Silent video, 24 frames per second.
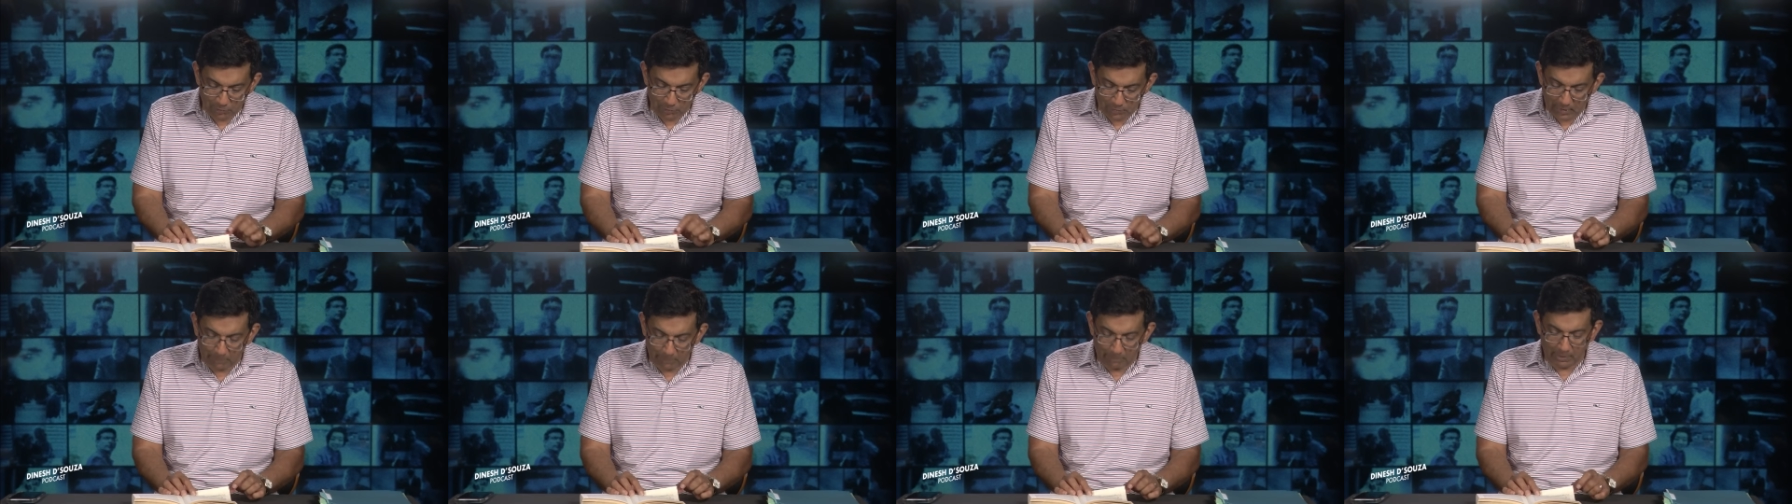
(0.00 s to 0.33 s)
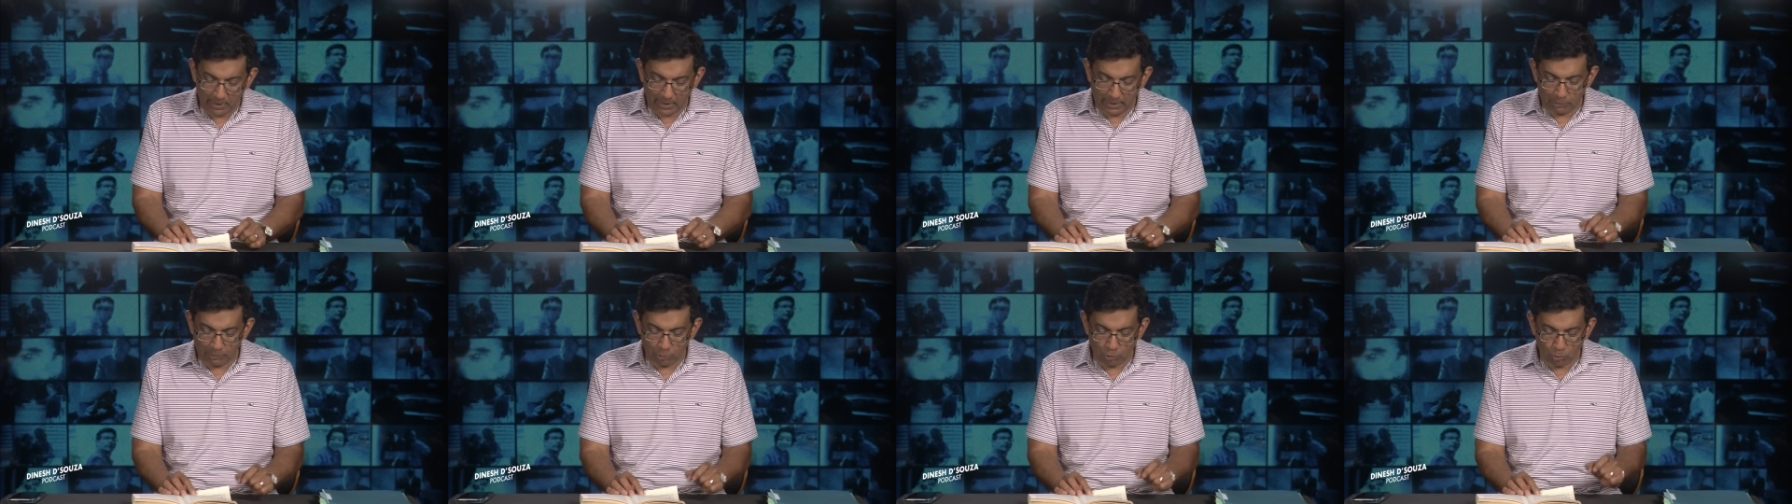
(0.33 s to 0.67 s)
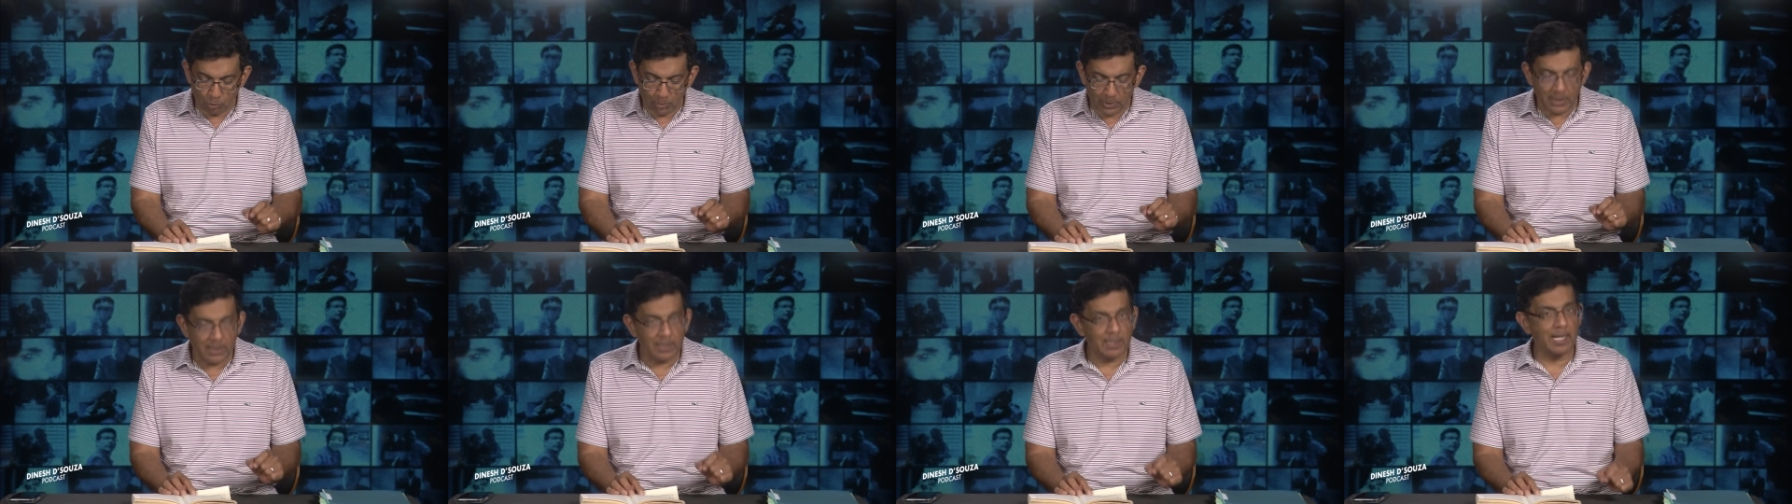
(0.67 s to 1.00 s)
some guys
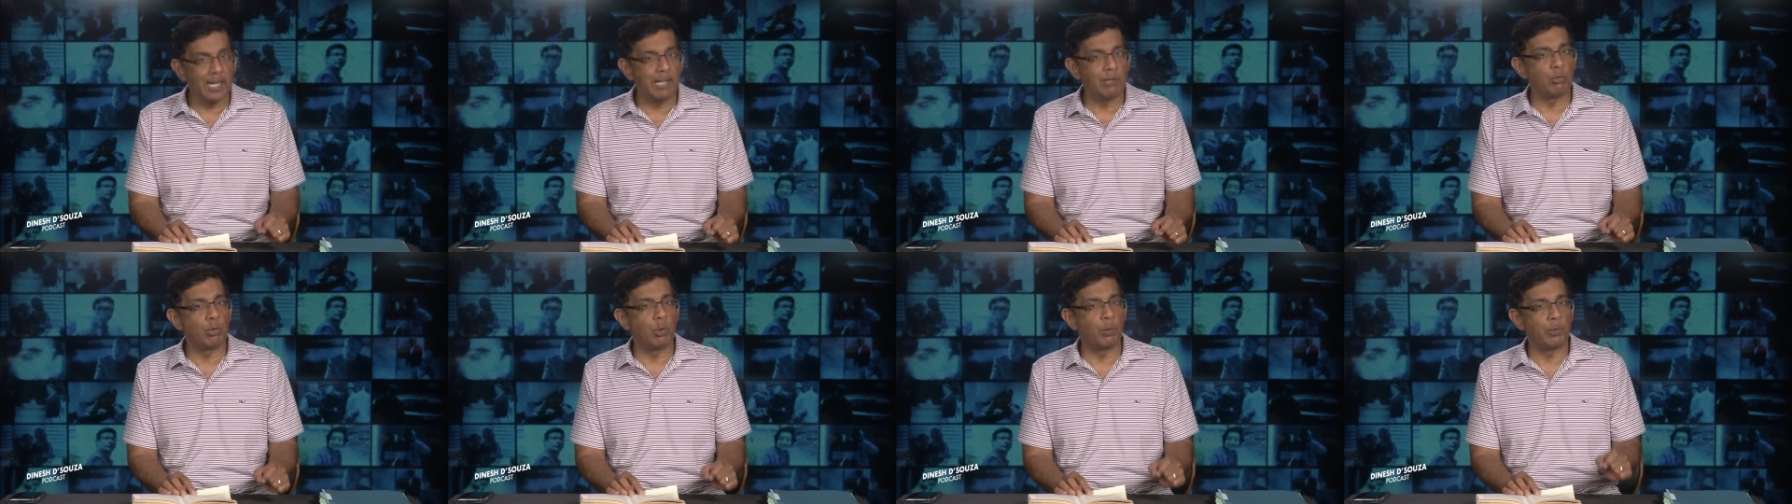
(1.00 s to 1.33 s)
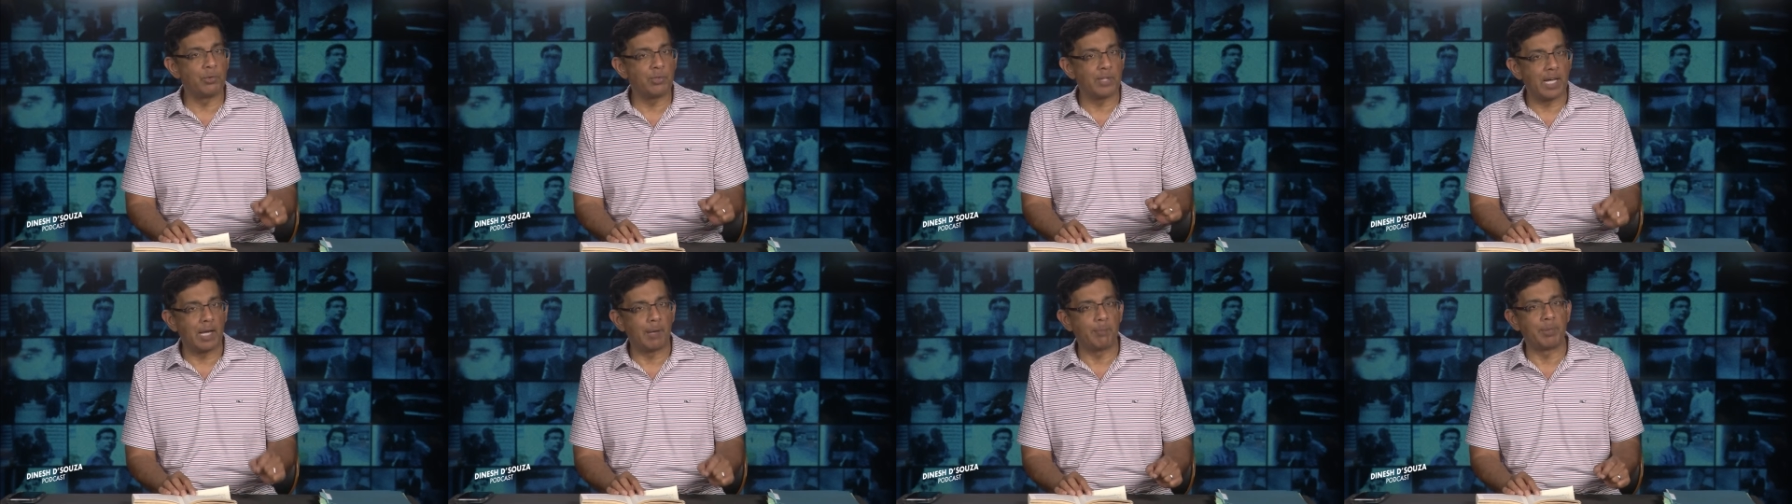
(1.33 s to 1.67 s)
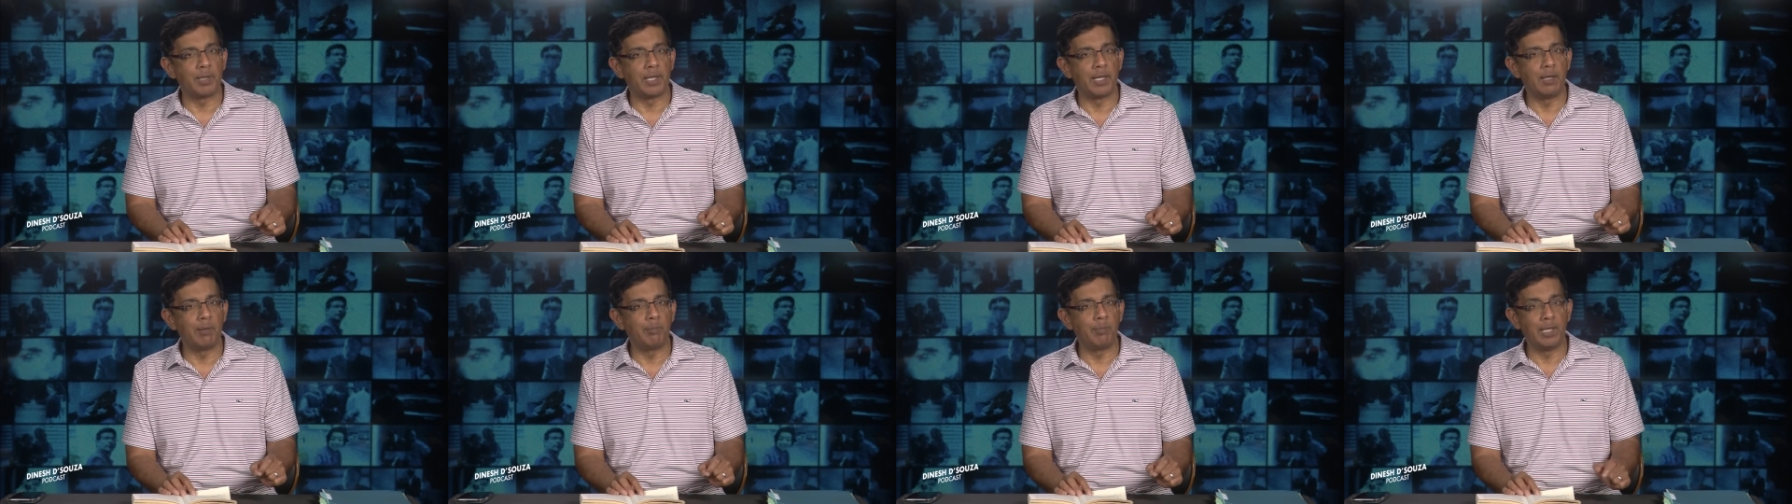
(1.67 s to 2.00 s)
realize what was
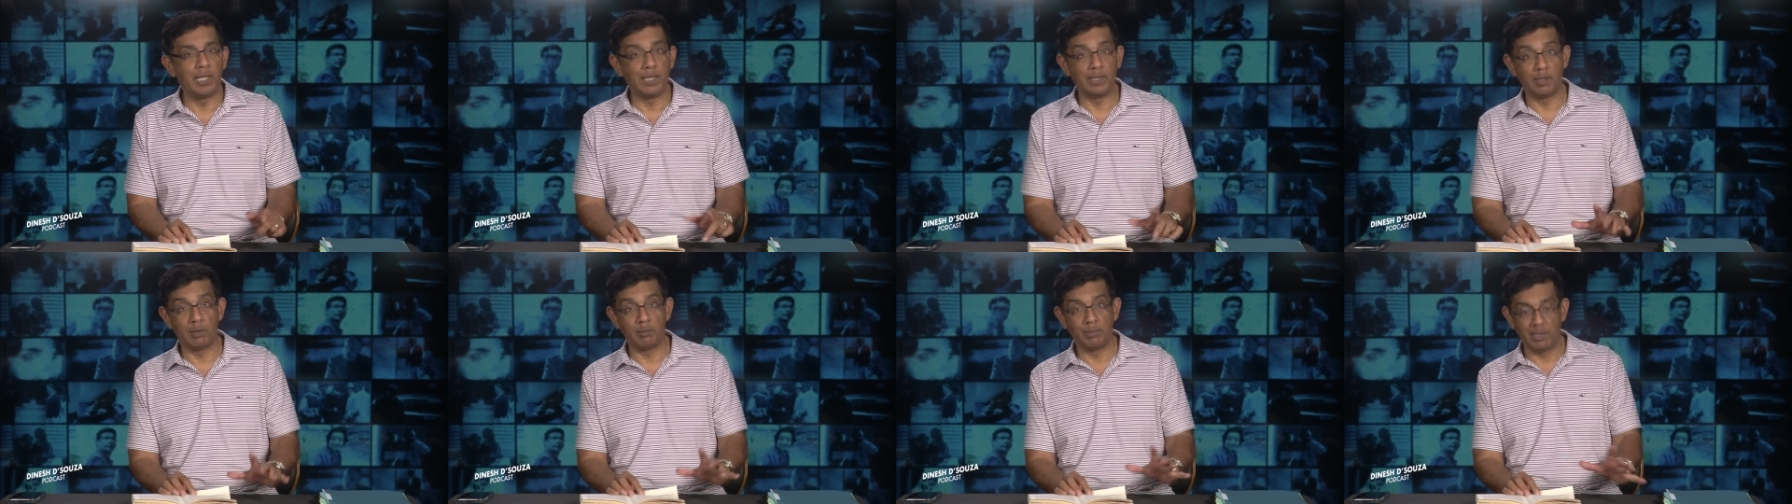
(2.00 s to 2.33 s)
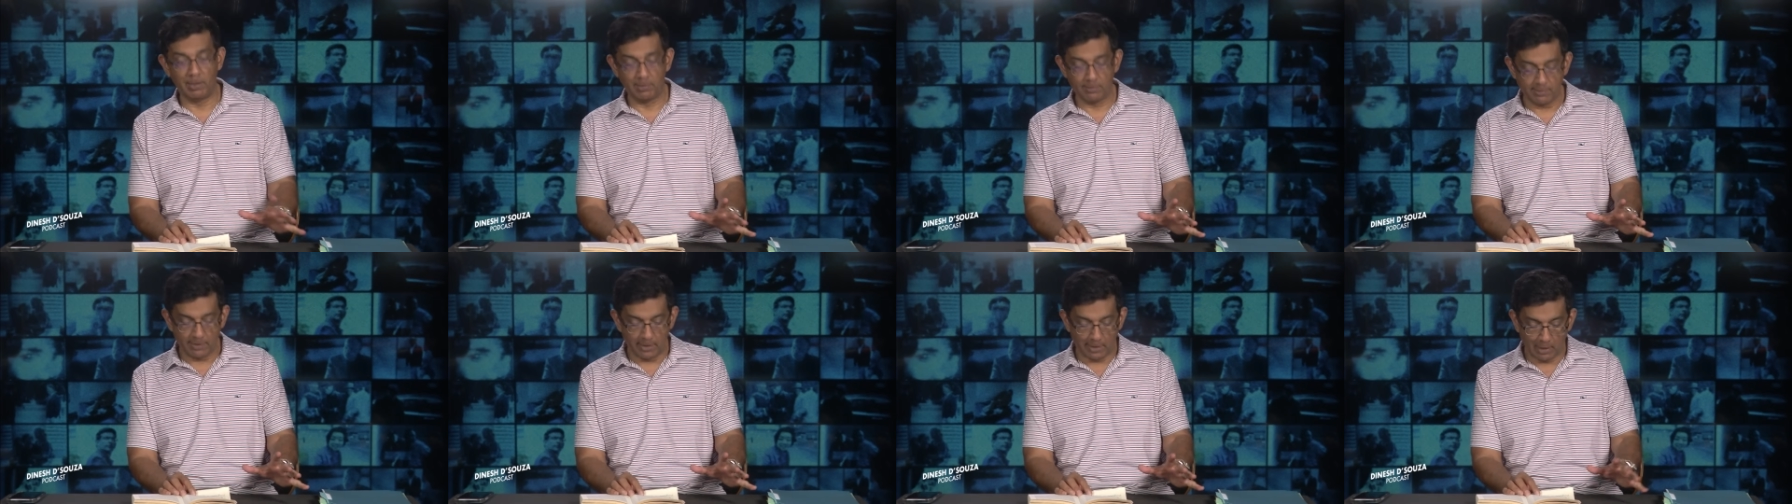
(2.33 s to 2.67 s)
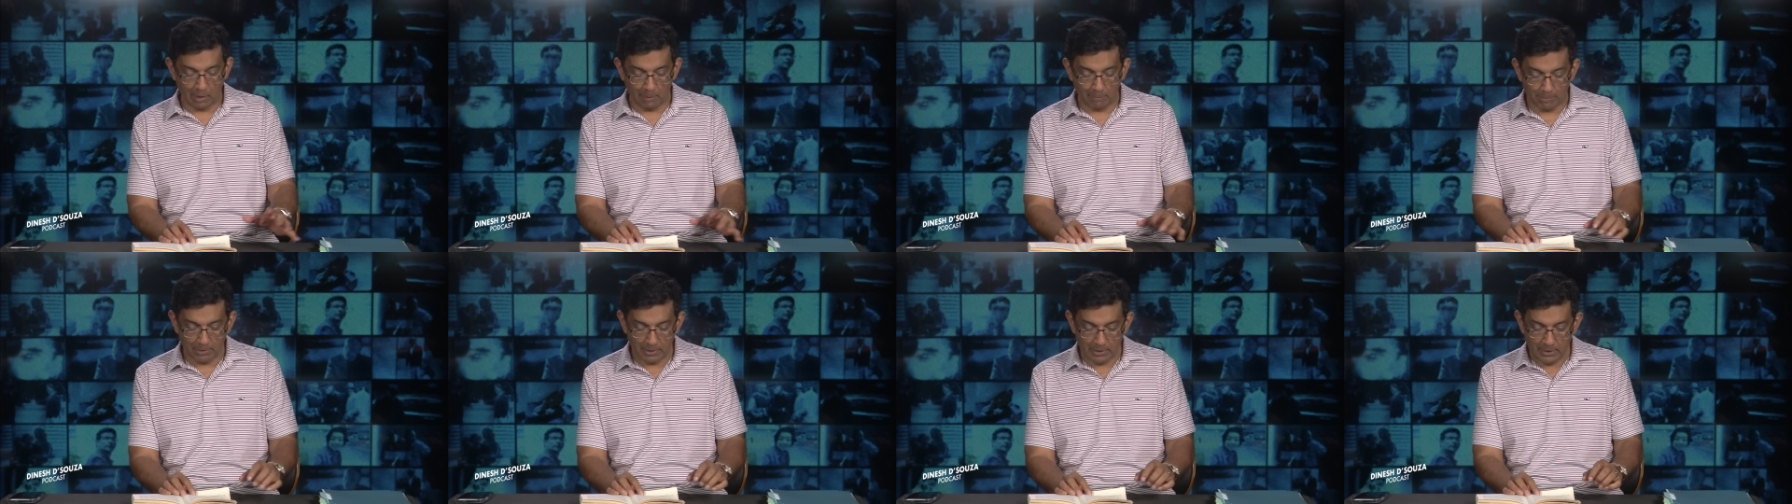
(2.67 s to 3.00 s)
happening, meaning they're being set
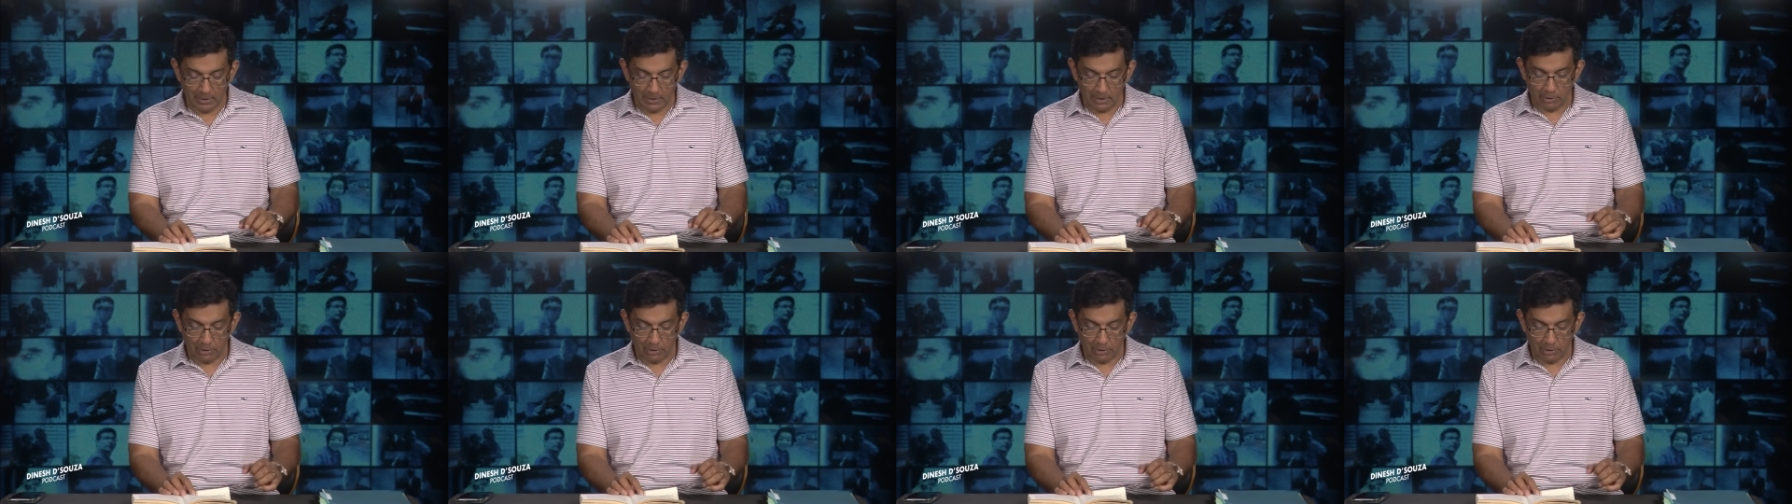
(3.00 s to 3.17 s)
up,